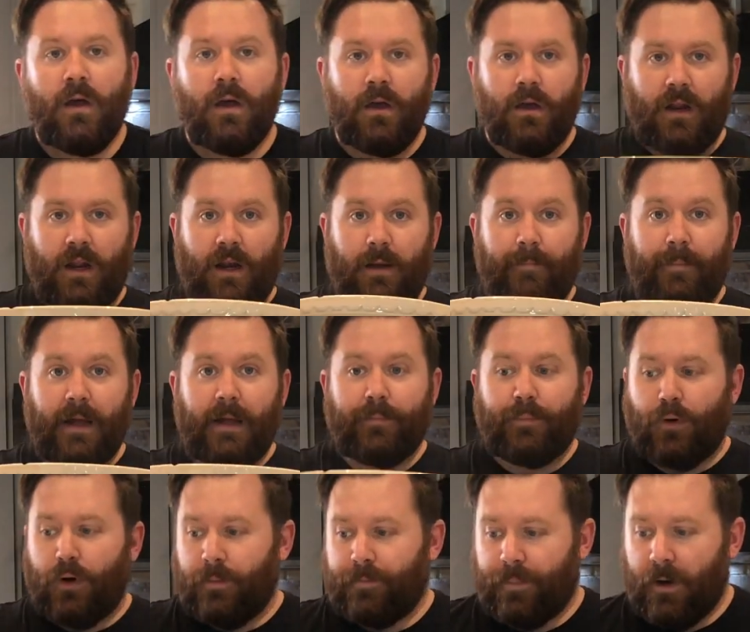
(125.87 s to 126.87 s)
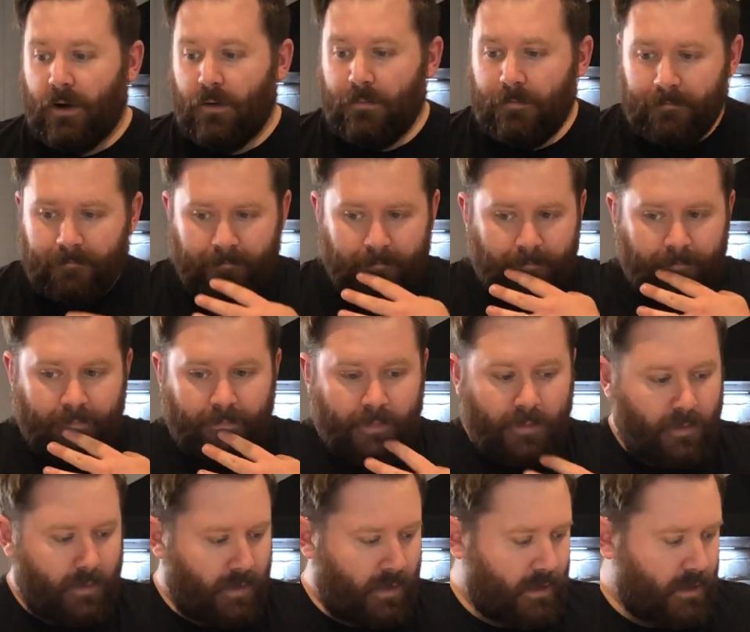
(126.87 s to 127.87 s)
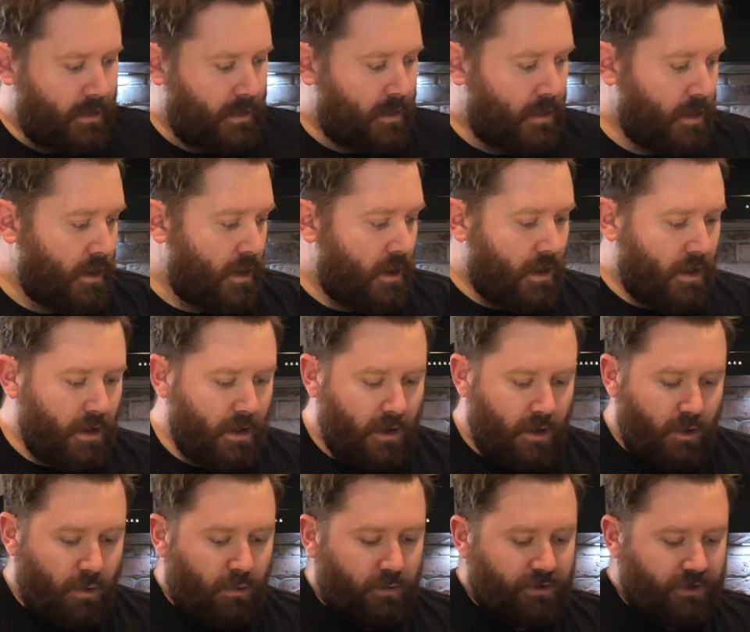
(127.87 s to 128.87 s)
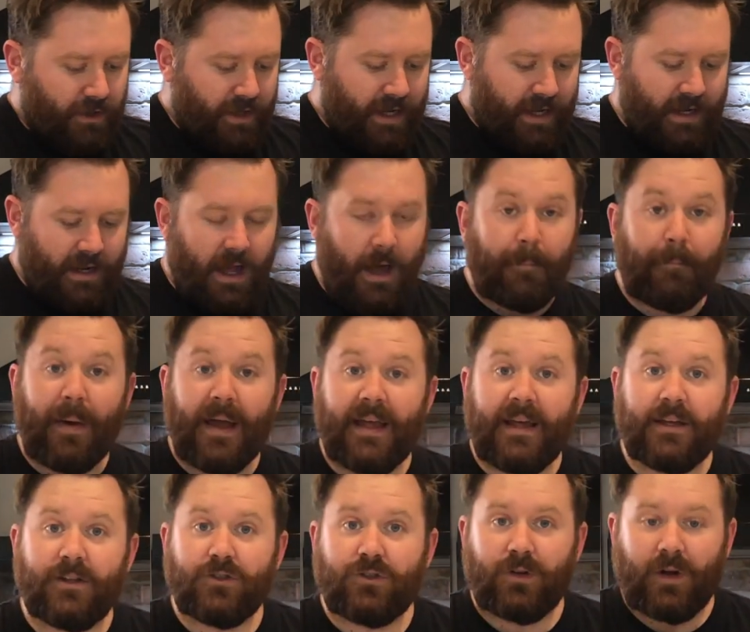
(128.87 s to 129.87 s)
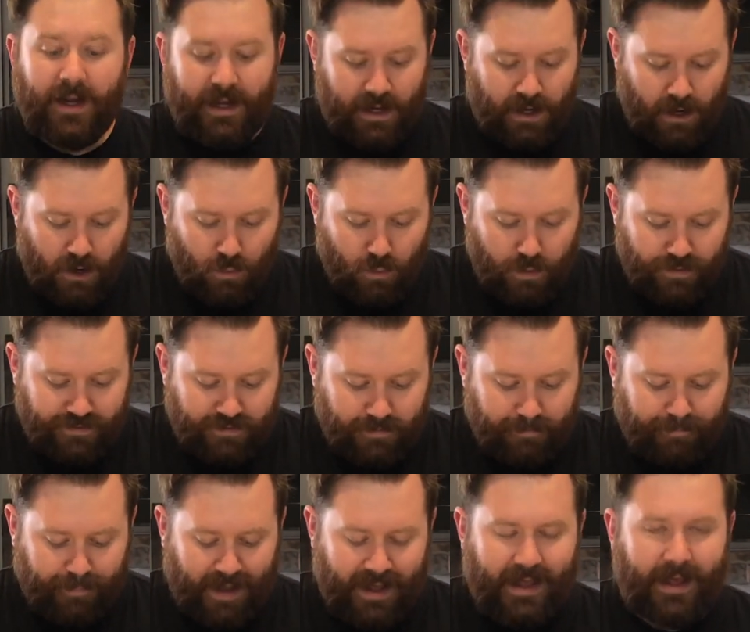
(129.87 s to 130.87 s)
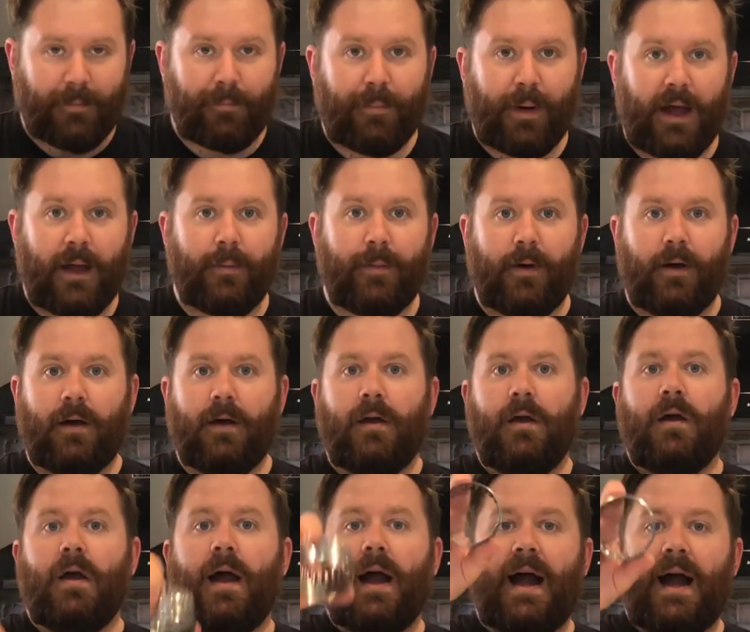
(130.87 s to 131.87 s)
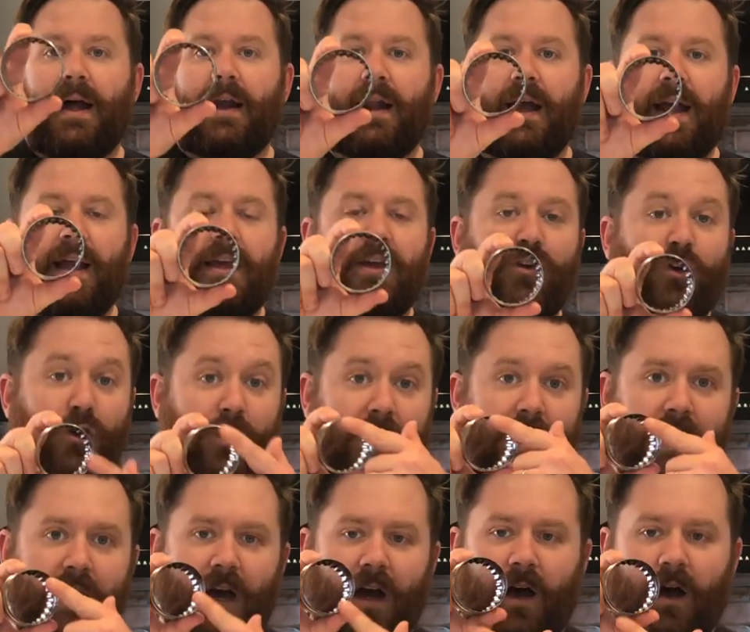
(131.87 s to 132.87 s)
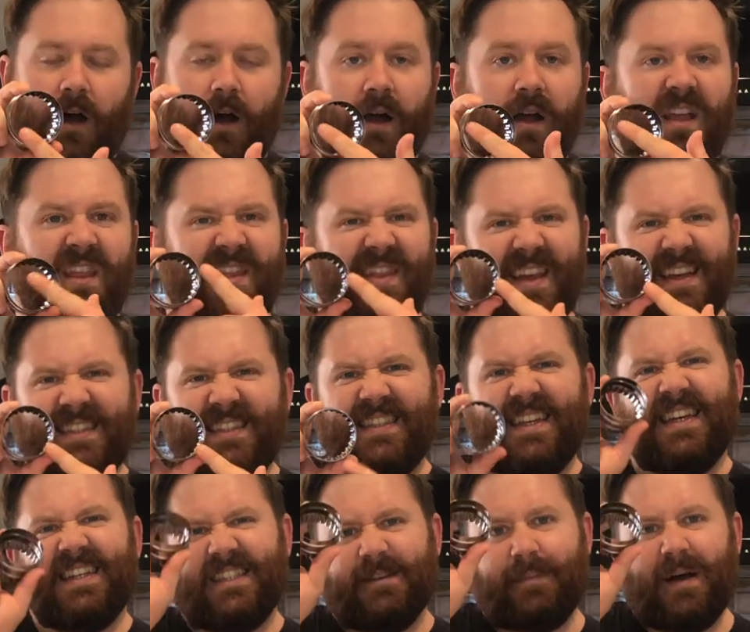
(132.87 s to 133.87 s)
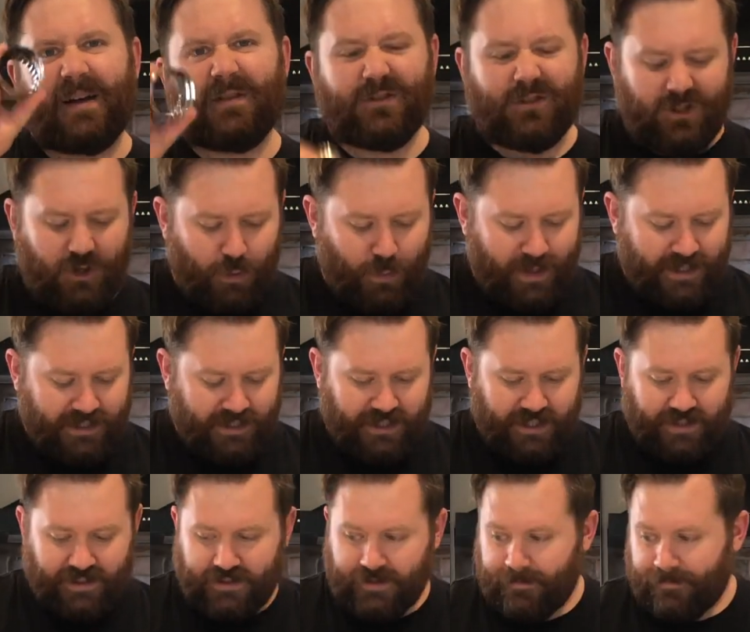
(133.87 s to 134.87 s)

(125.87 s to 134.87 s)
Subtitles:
You need a big boy bowl. You also need a baking tray with some baking paper and a cookie cutter. This is about 2 inches.